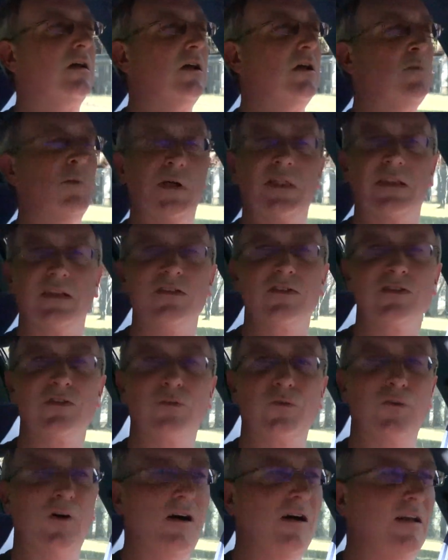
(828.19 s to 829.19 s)
but this is
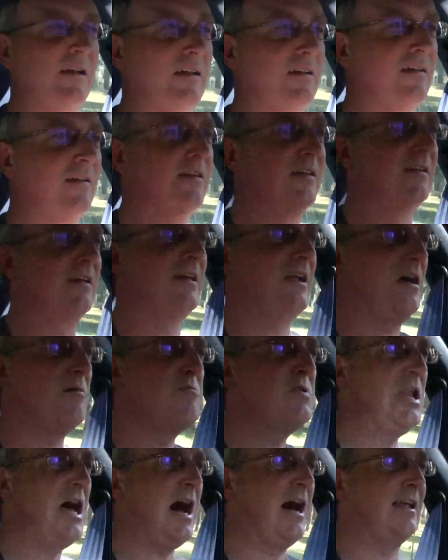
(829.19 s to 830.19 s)
fun and
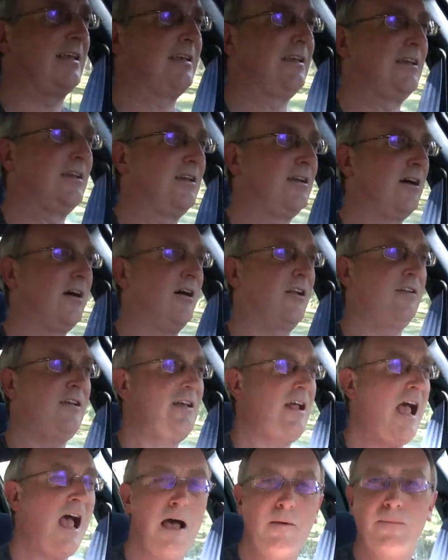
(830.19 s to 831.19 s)
I'm not
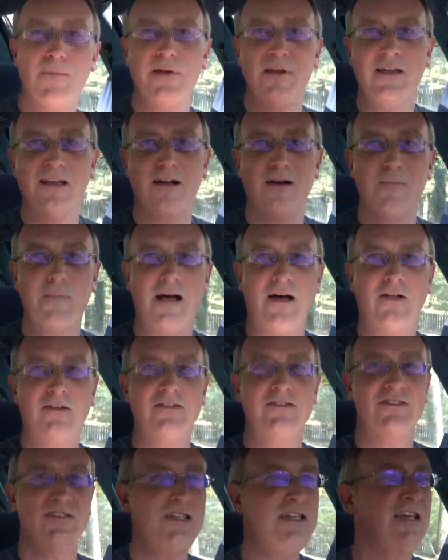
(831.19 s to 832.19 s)
unhappy
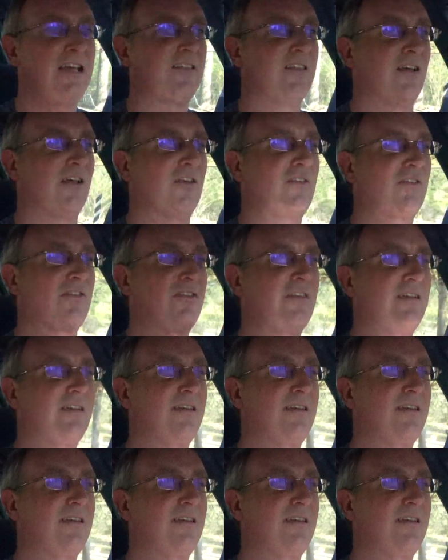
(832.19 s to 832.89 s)
about seeing this.